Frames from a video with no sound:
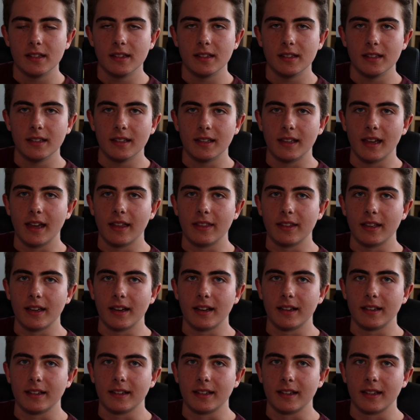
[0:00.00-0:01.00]
You get the
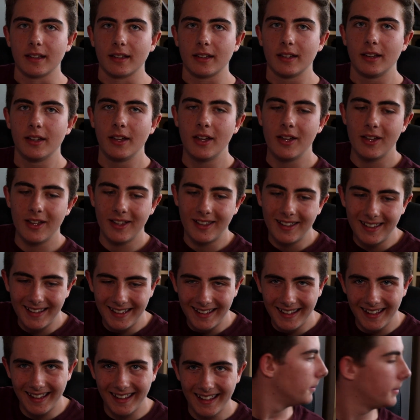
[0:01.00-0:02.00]
idea.
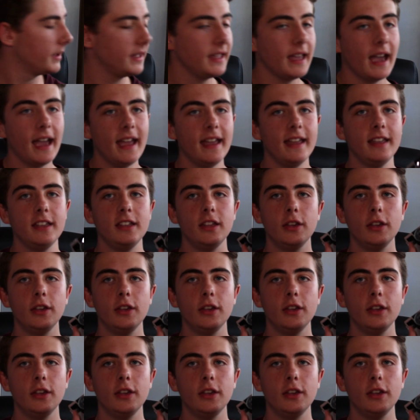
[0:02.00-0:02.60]
But yeah, it